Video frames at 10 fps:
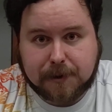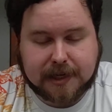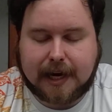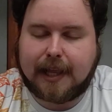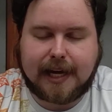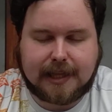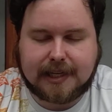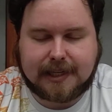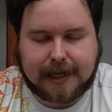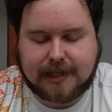because I like the
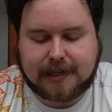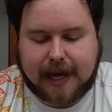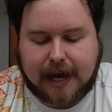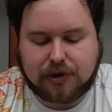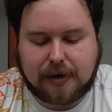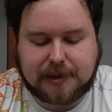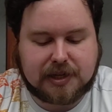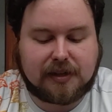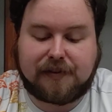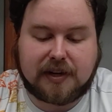6 cantrips. It
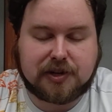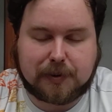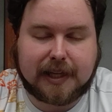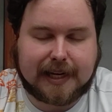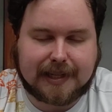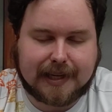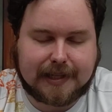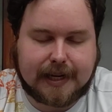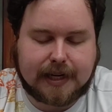just feels really consistent.